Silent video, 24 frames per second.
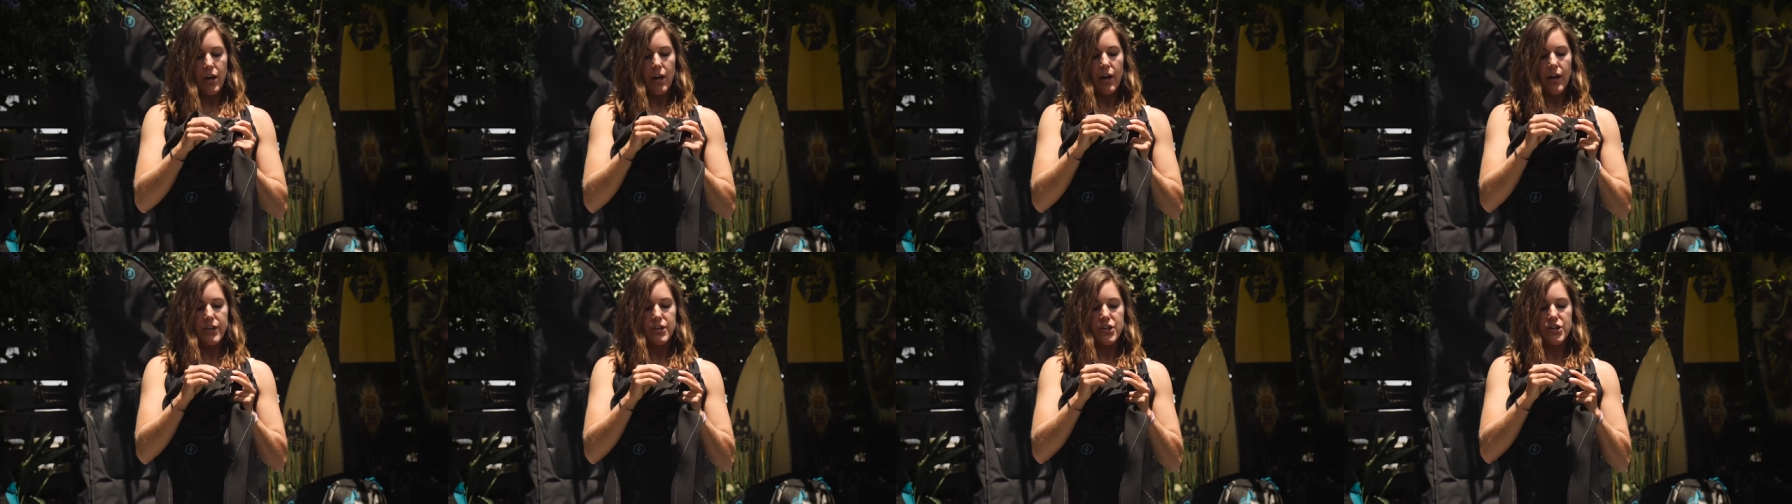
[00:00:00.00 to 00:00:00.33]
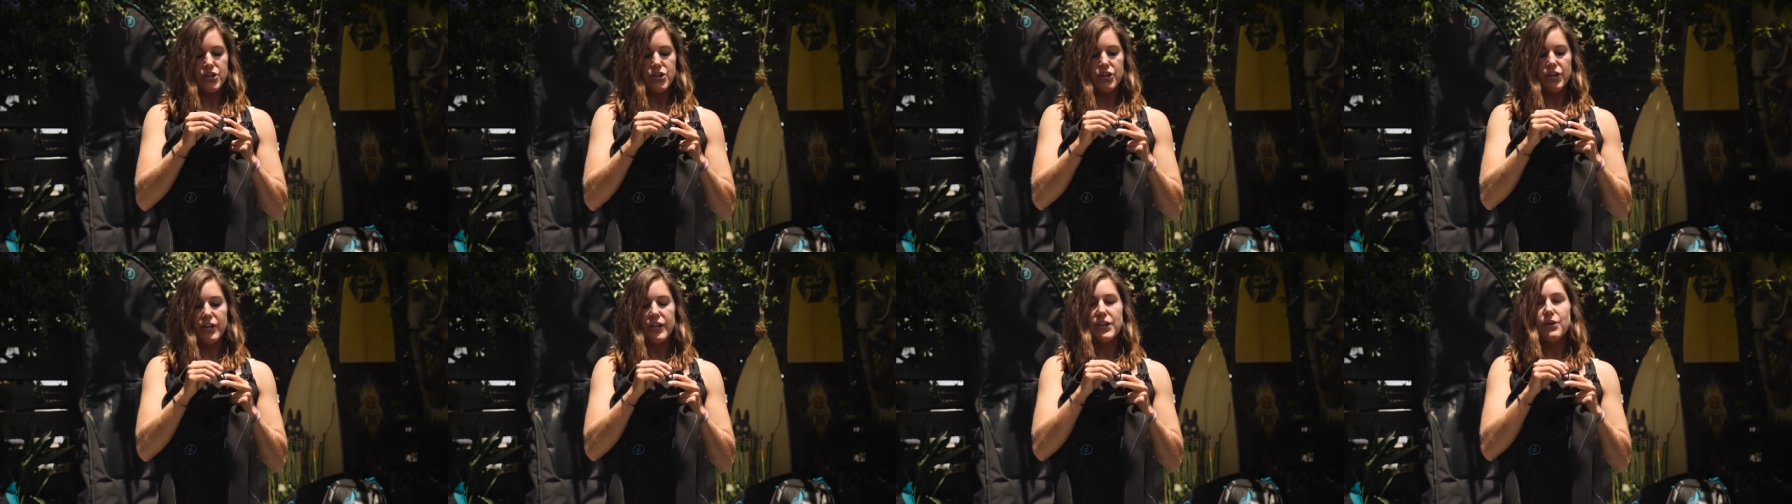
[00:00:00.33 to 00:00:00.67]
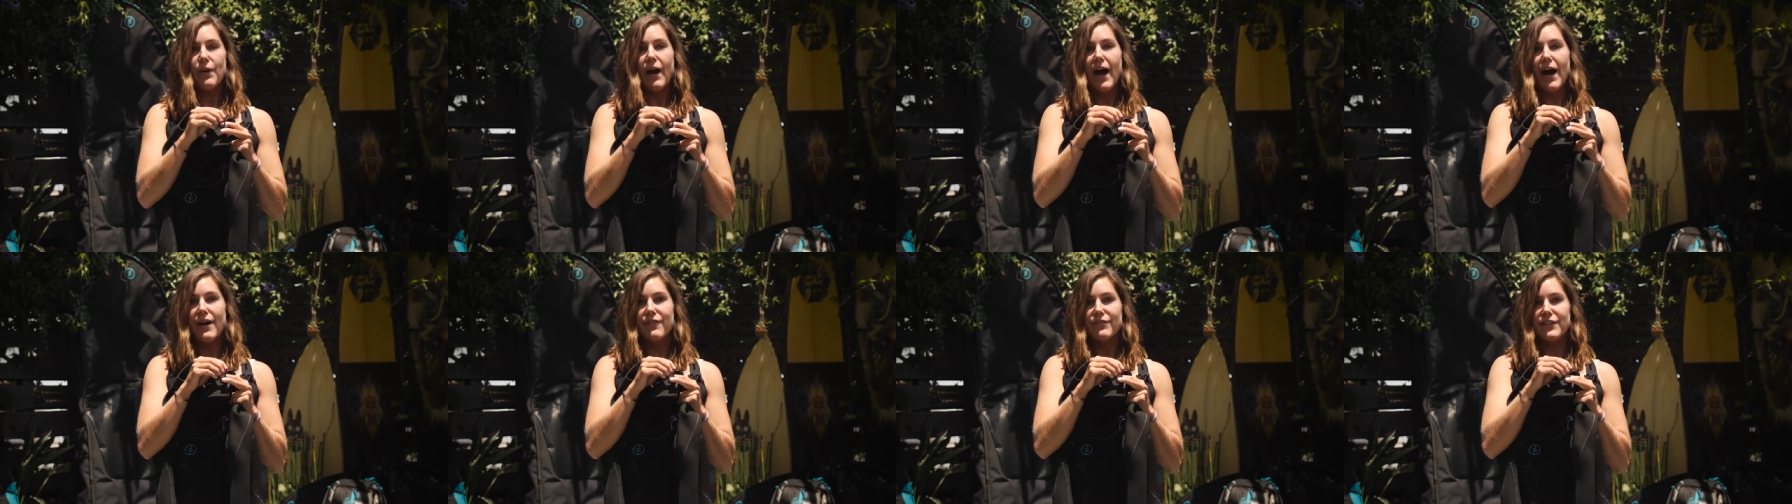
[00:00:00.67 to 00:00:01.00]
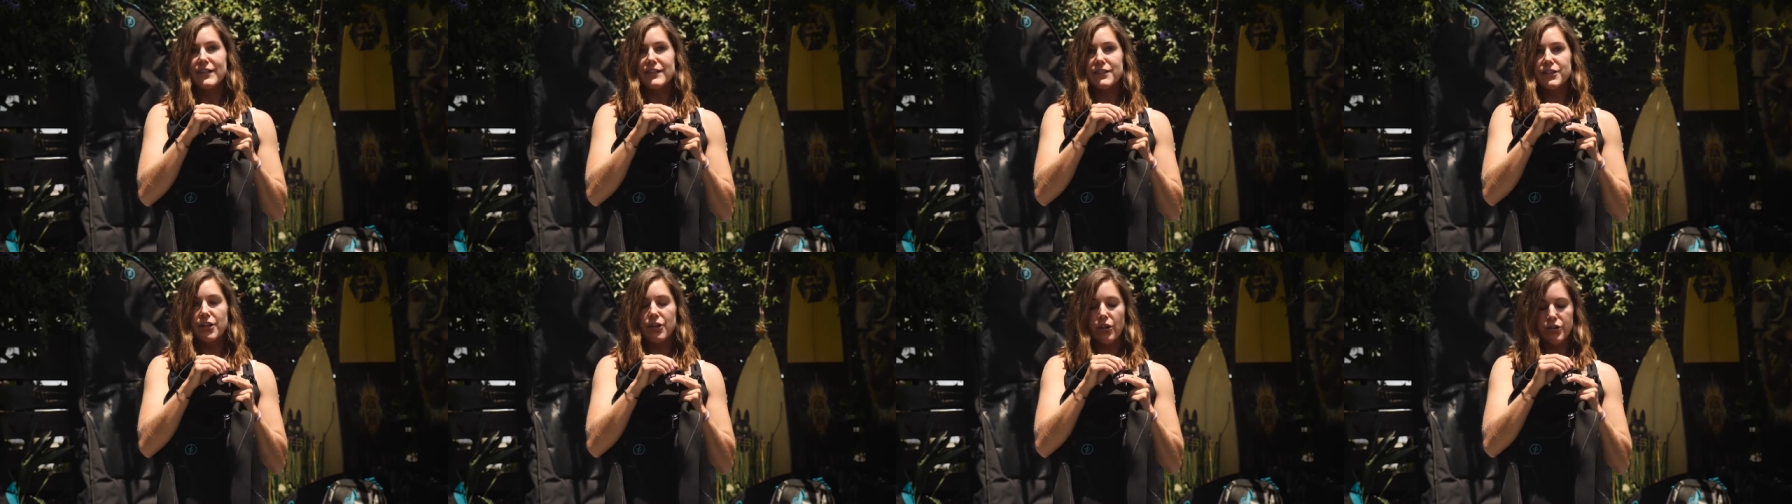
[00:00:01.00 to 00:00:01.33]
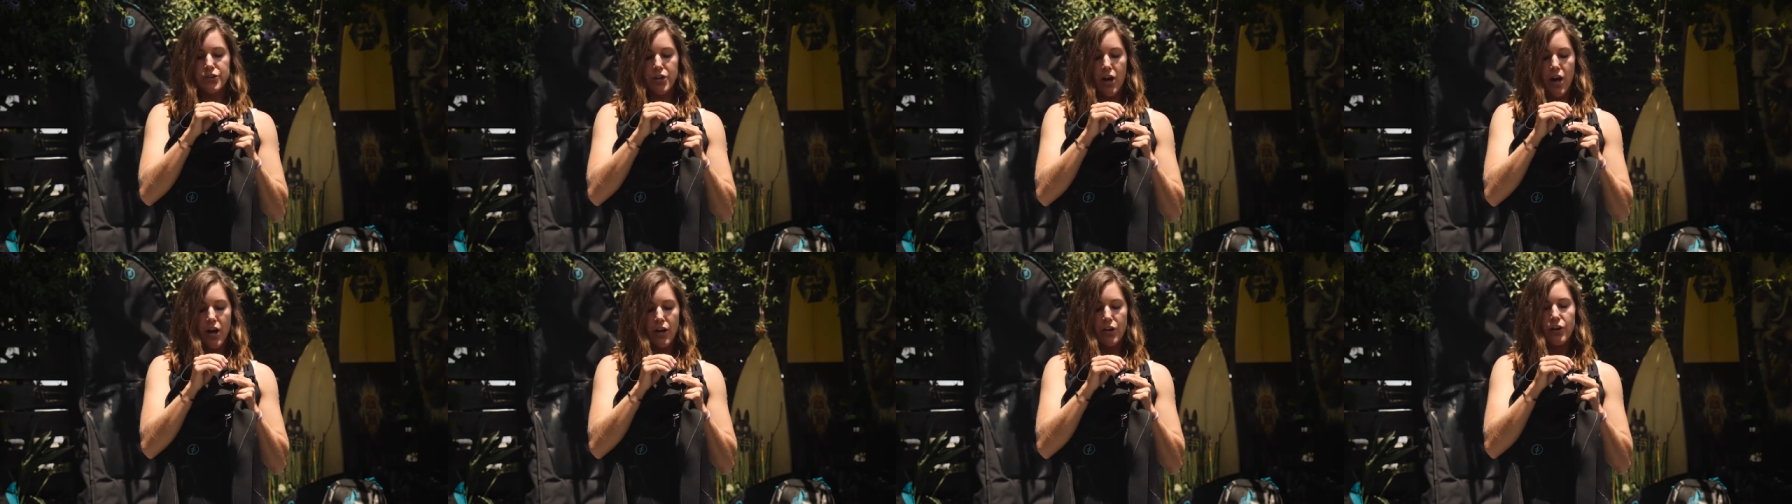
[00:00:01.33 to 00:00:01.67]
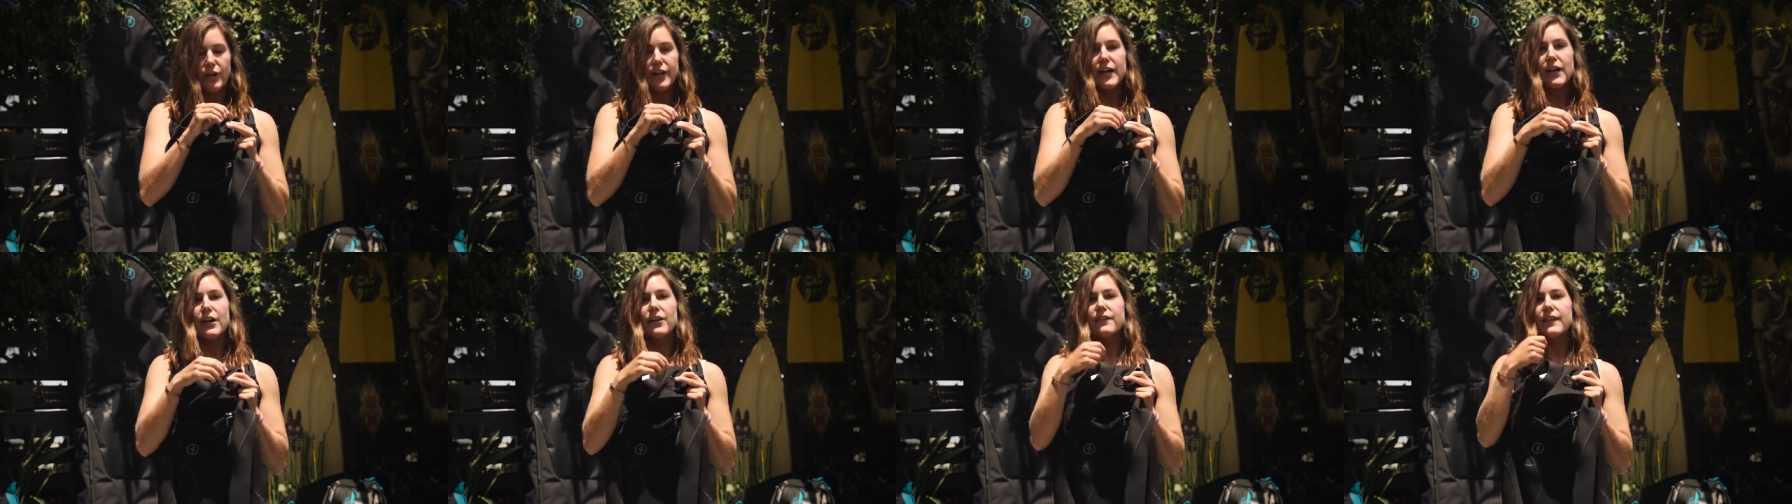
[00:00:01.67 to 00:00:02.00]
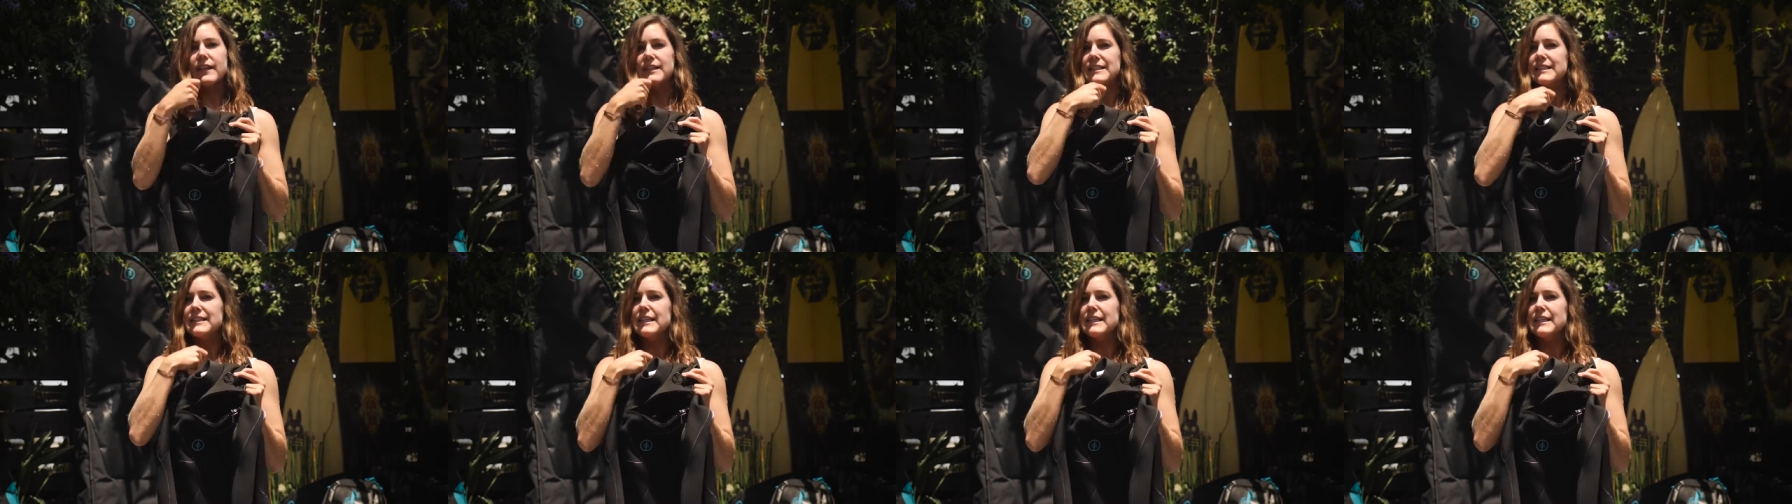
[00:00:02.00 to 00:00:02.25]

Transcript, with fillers: Additionally, you have this little toggle here that